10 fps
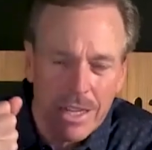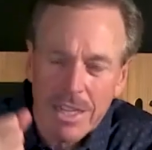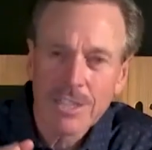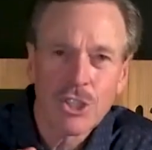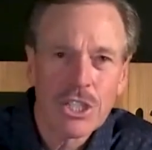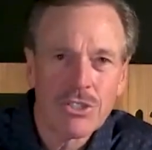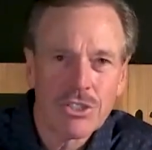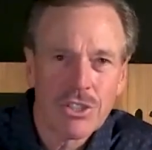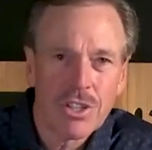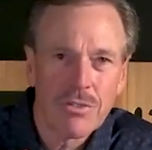letting
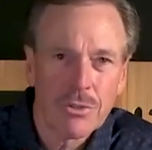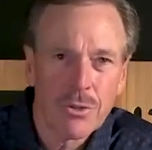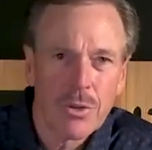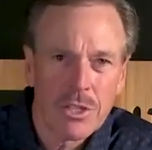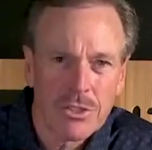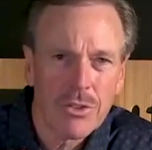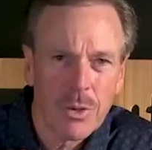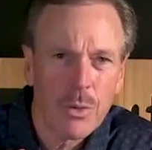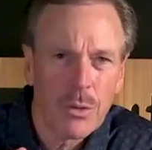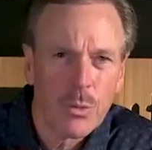Jesus live through us so
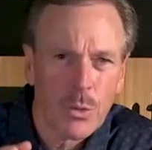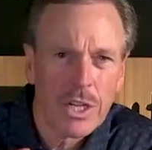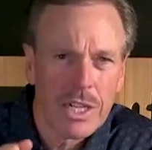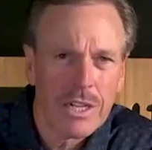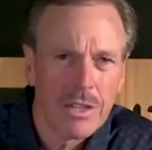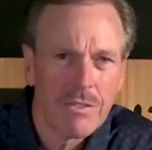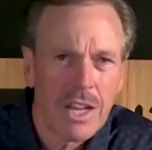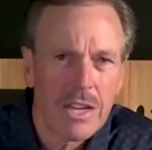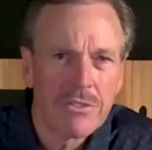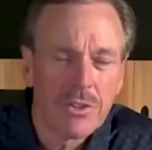that we really live
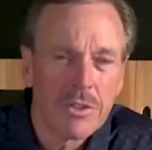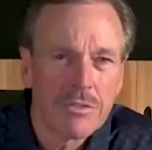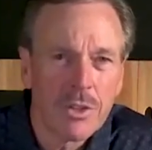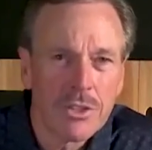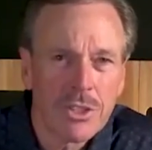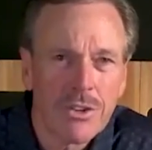life to the fullest.